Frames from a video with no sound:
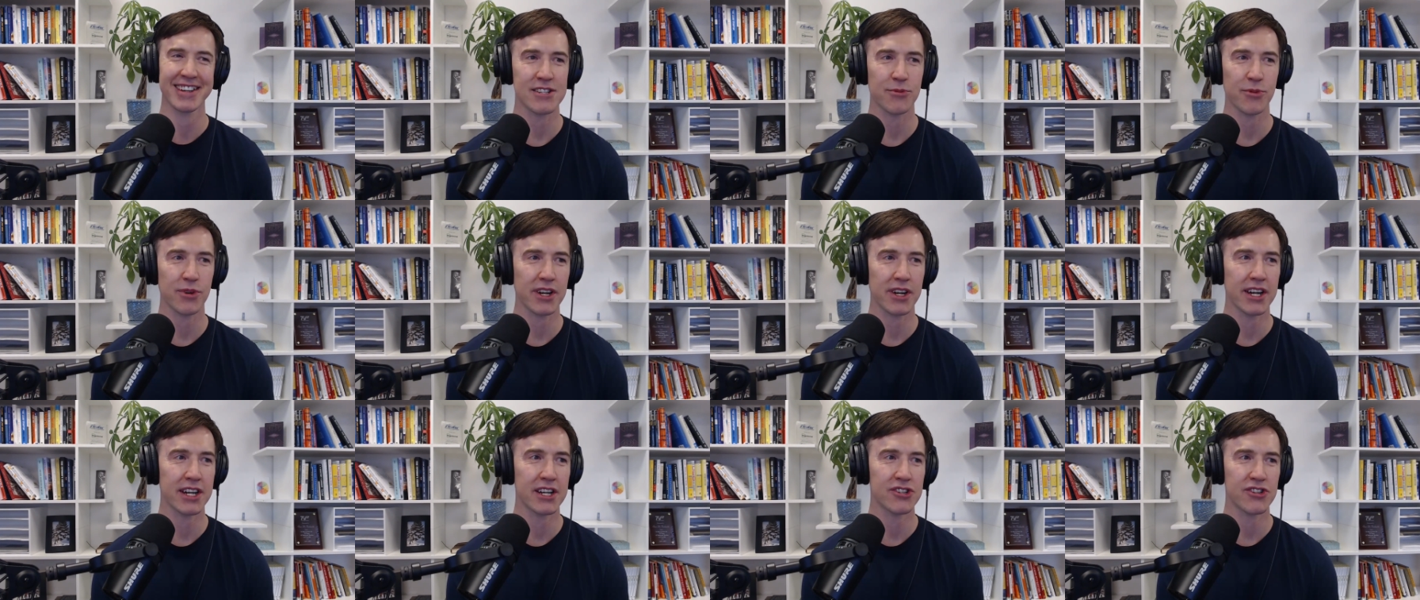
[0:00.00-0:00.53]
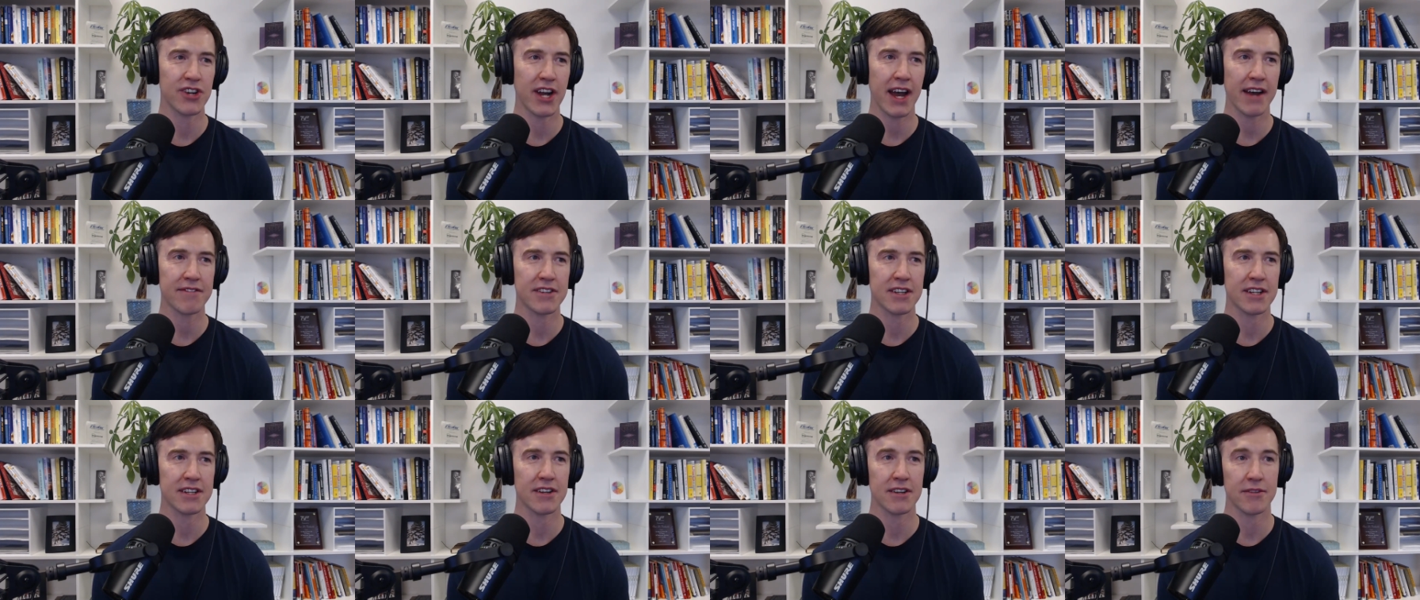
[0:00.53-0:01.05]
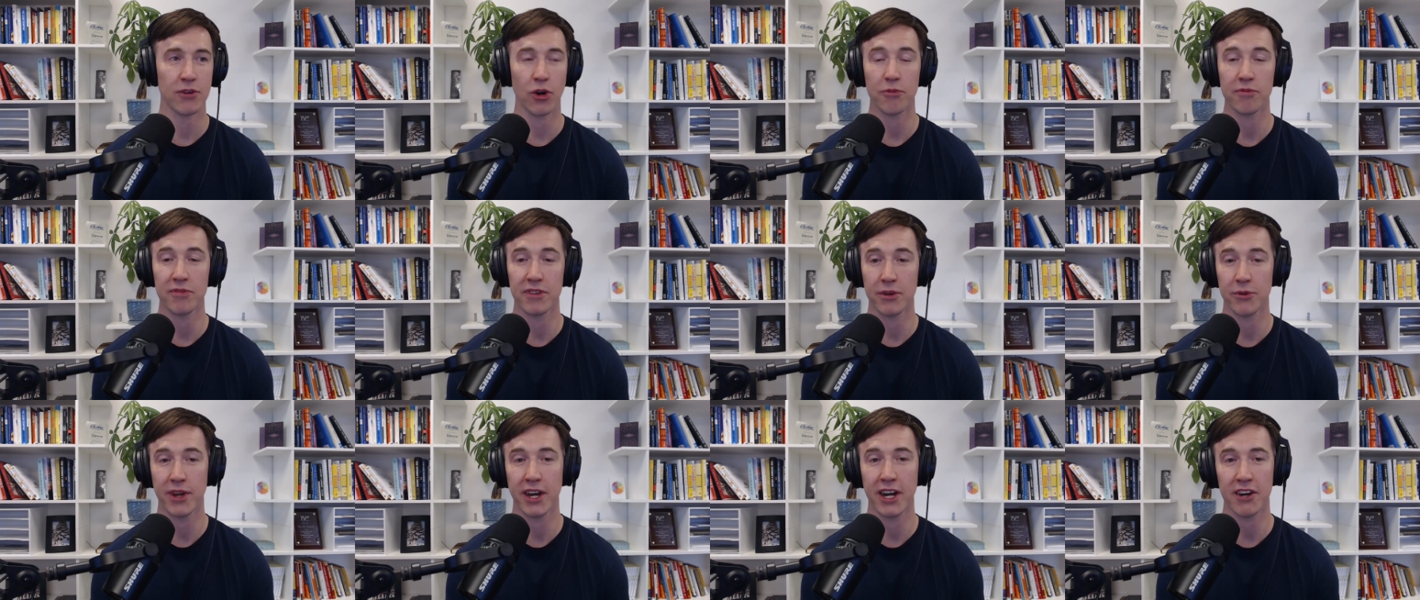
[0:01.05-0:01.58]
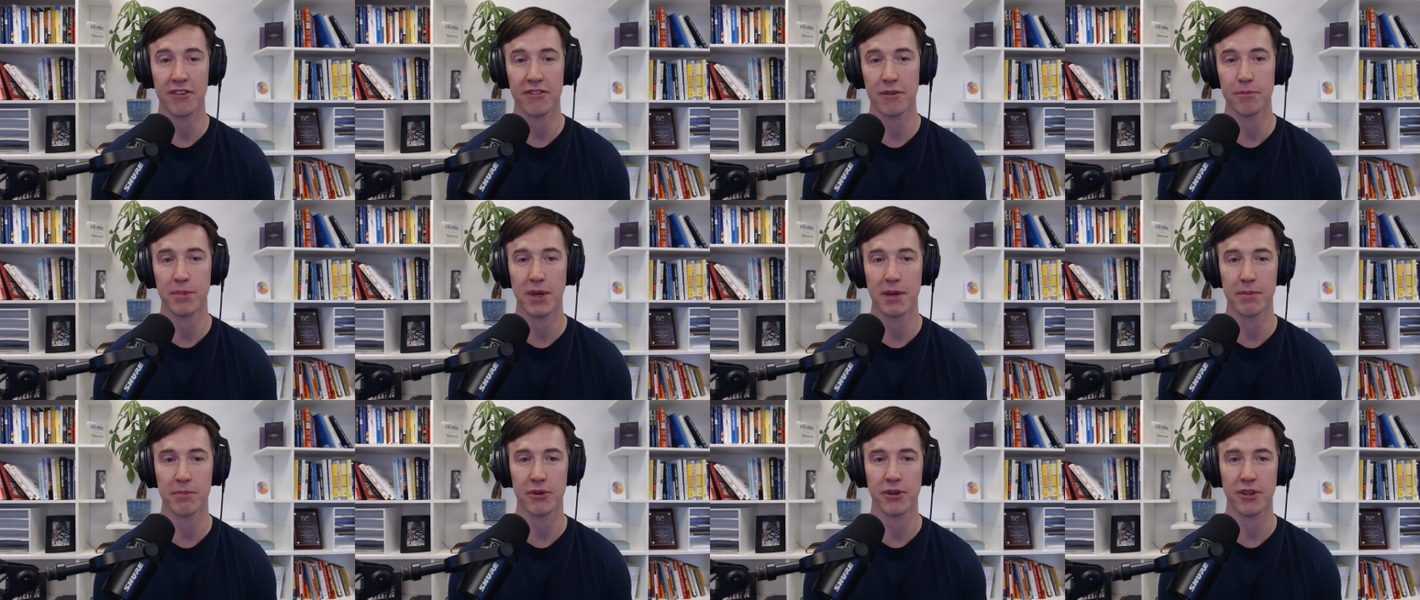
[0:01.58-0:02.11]
So we're going to draft, and hopefully we hear from
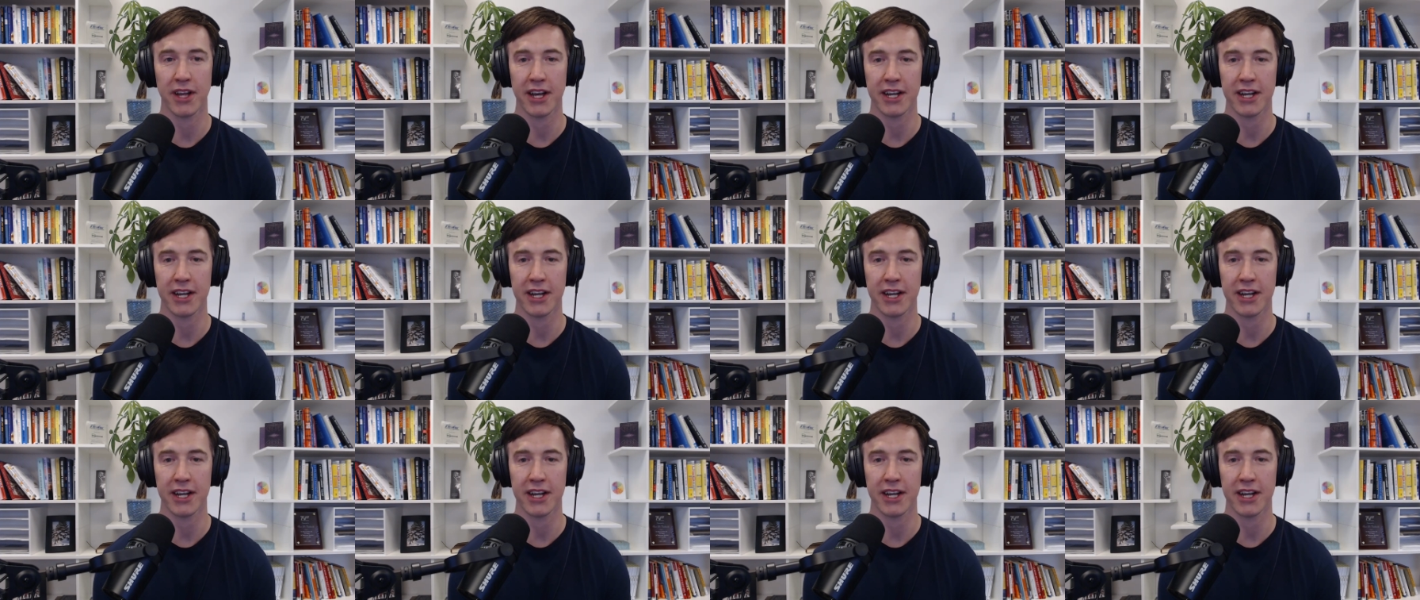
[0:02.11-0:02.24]
people